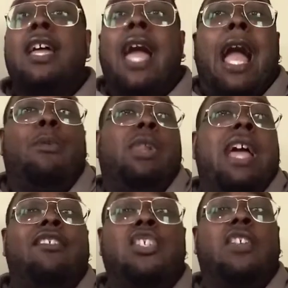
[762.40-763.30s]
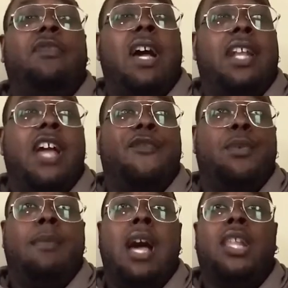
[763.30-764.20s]
I really have to just find out from
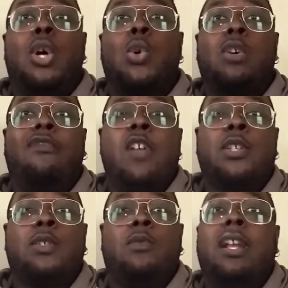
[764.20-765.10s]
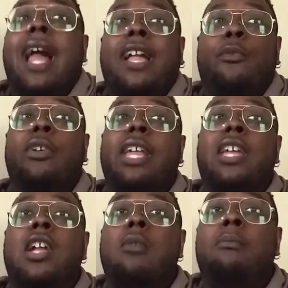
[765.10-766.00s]
my local officials when I can
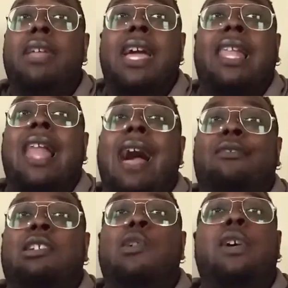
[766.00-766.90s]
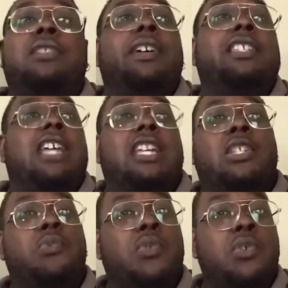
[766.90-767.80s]
really be allowed to go into a
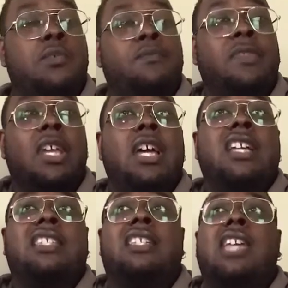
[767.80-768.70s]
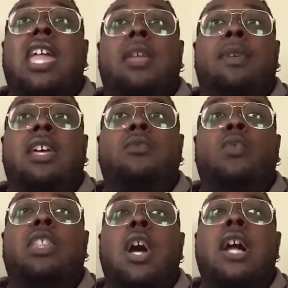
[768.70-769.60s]
testing room to take it, because
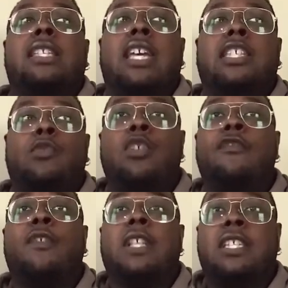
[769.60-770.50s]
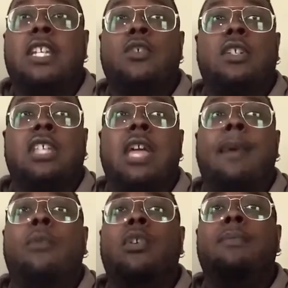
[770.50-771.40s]
with our testing room for the teacher exam,
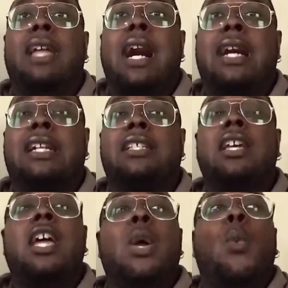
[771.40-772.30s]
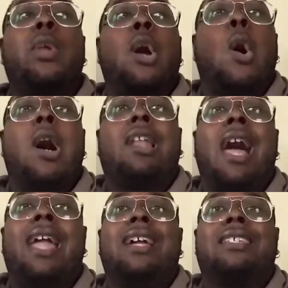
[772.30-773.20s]
I will be honest, we are
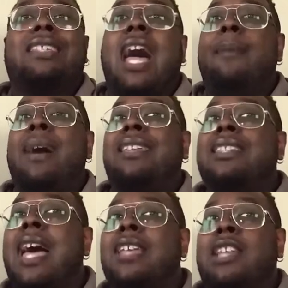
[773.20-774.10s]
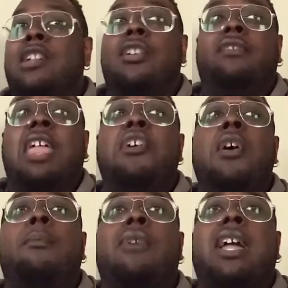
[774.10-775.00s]
like side by side, so I don't know if they're
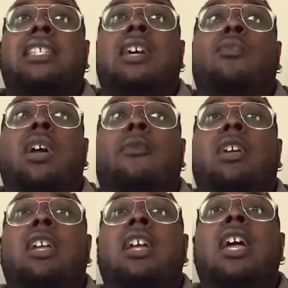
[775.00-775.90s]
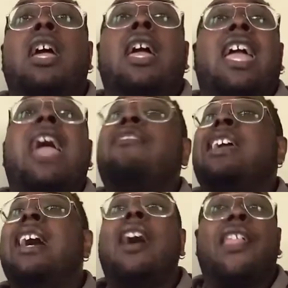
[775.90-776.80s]
going to break us up where we
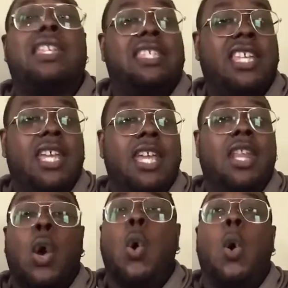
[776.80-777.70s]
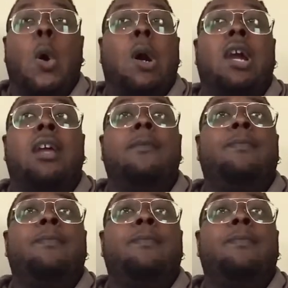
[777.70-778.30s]
every other seat or